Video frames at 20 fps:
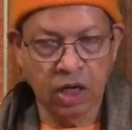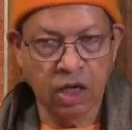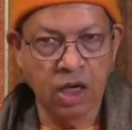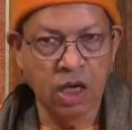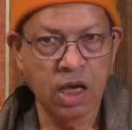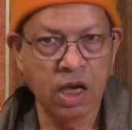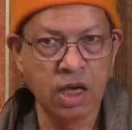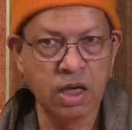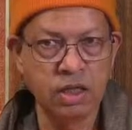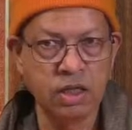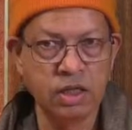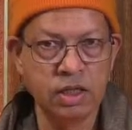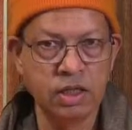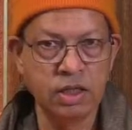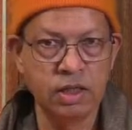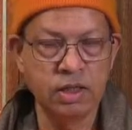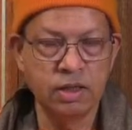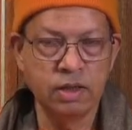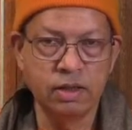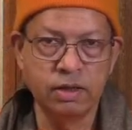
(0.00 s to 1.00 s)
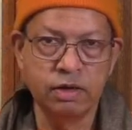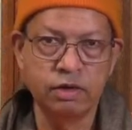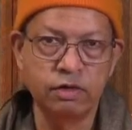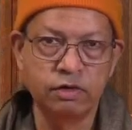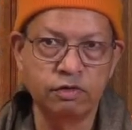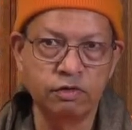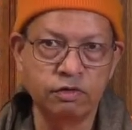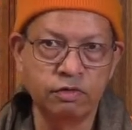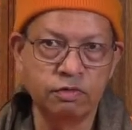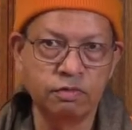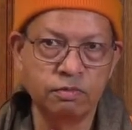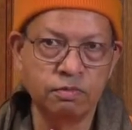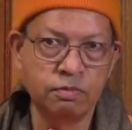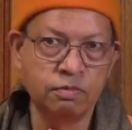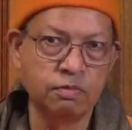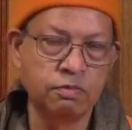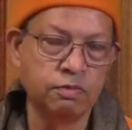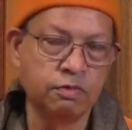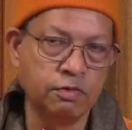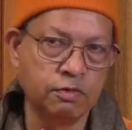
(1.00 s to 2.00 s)
And he
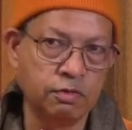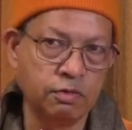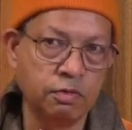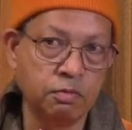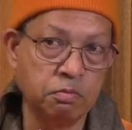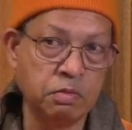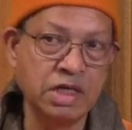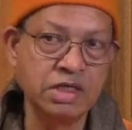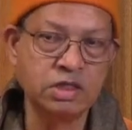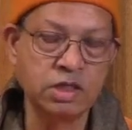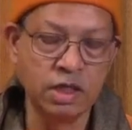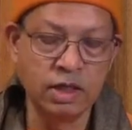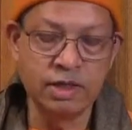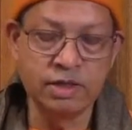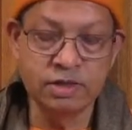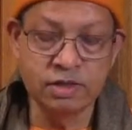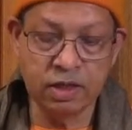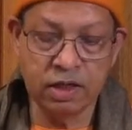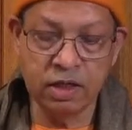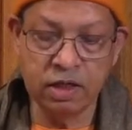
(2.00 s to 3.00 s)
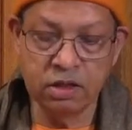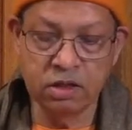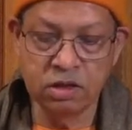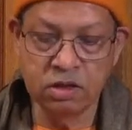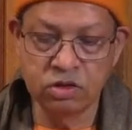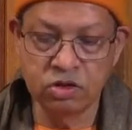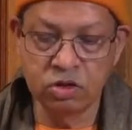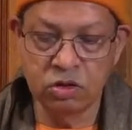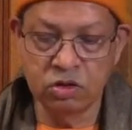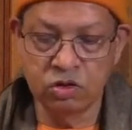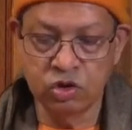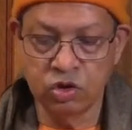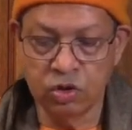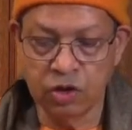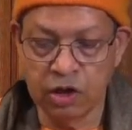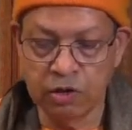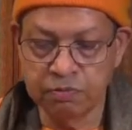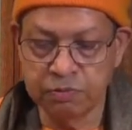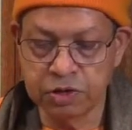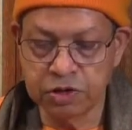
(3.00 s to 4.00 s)
mentally surrendered to Sri
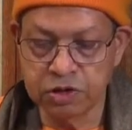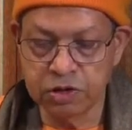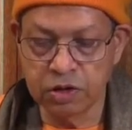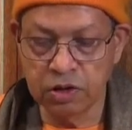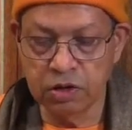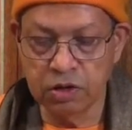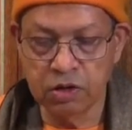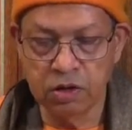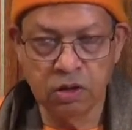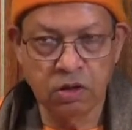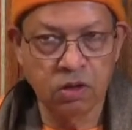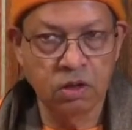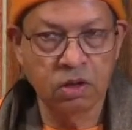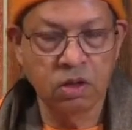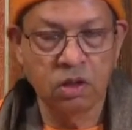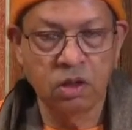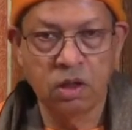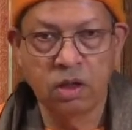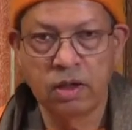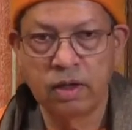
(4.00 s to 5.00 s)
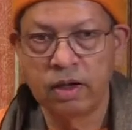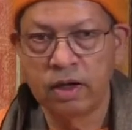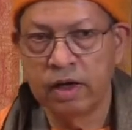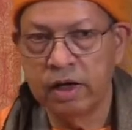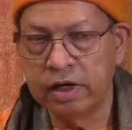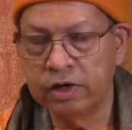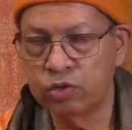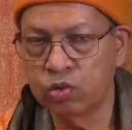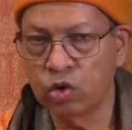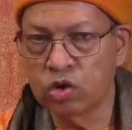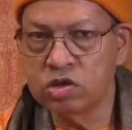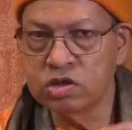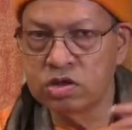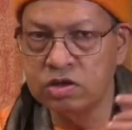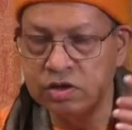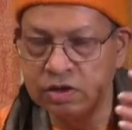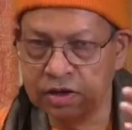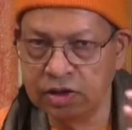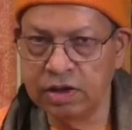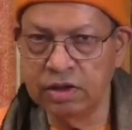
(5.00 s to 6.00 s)
Ramakrishna. It was
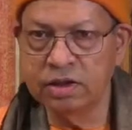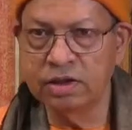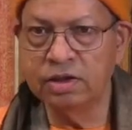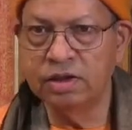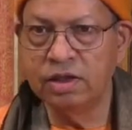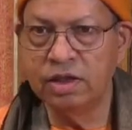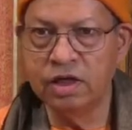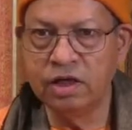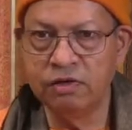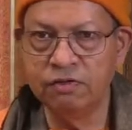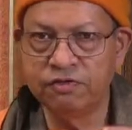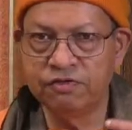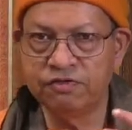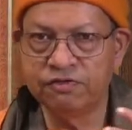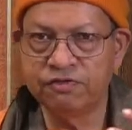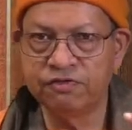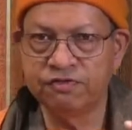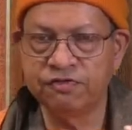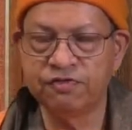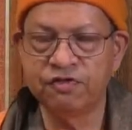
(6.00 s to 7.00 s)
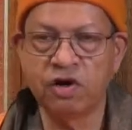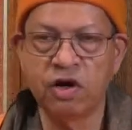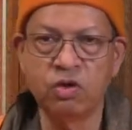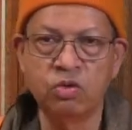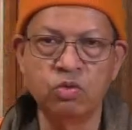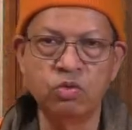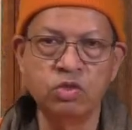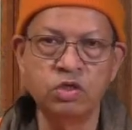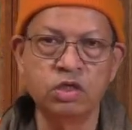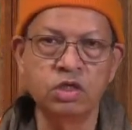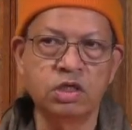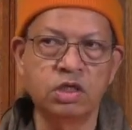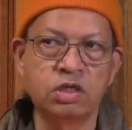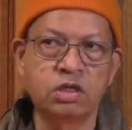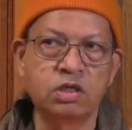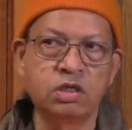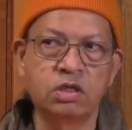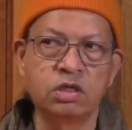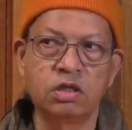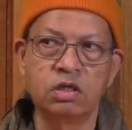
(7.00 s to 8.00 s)
then he found
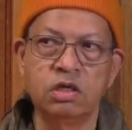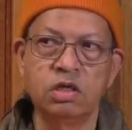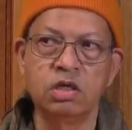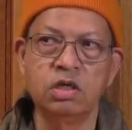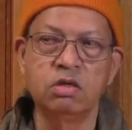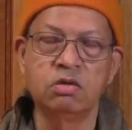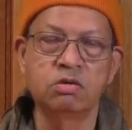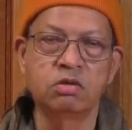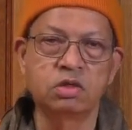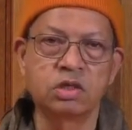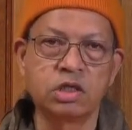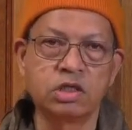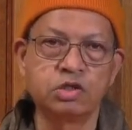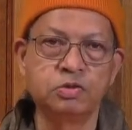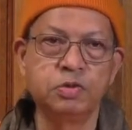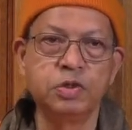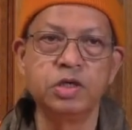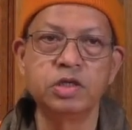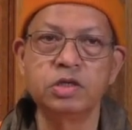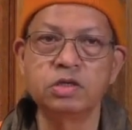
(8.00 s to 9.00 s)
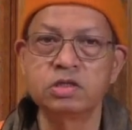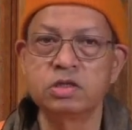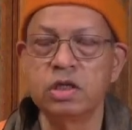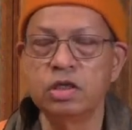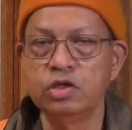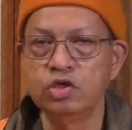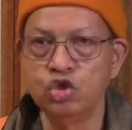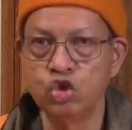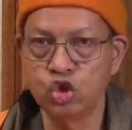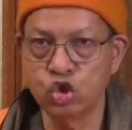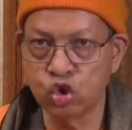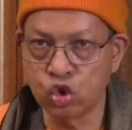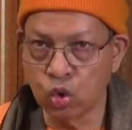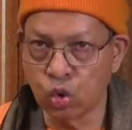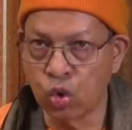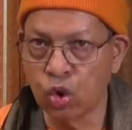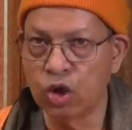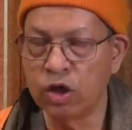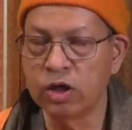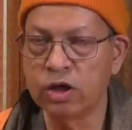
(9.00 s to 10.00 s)
that he was experiencing
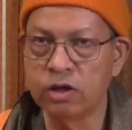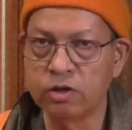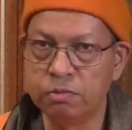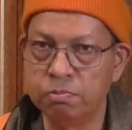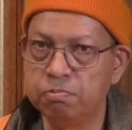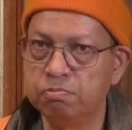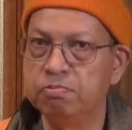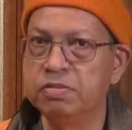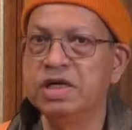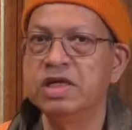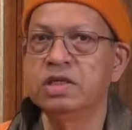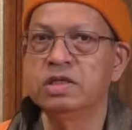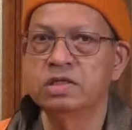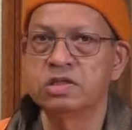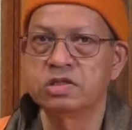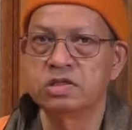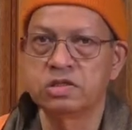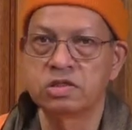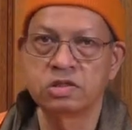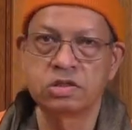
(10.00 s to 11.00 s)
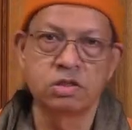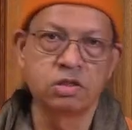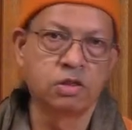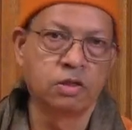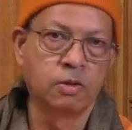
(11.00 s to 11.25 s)
joy and peace.